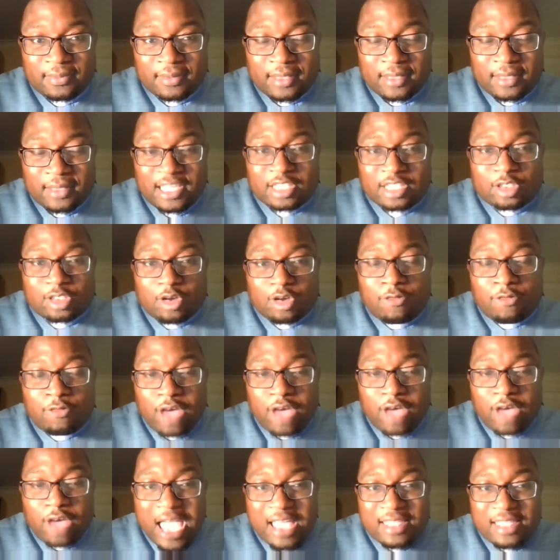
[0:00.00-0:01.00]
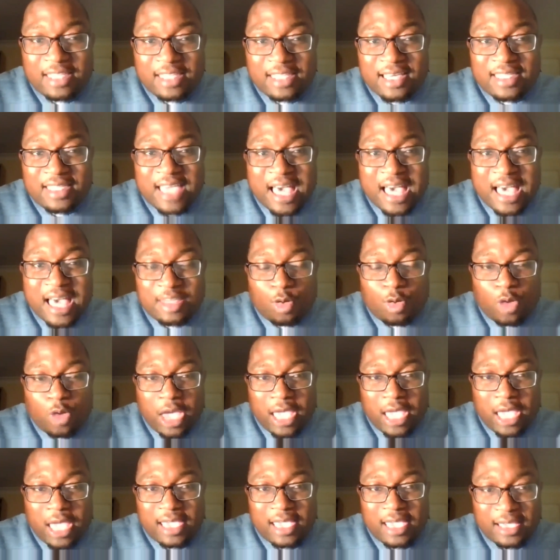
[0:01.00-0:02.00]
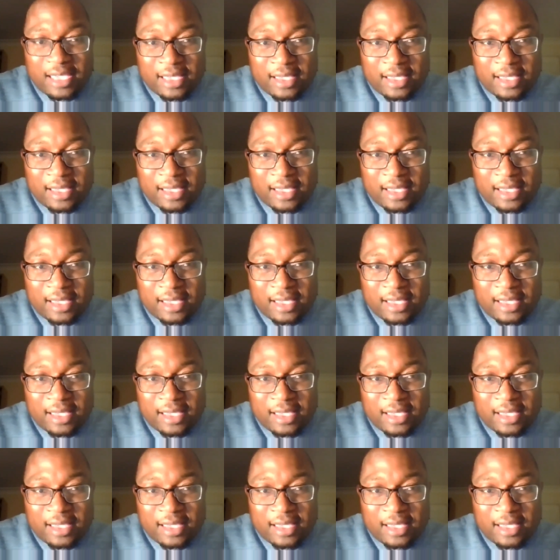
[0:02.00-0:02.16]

instead of either the other way,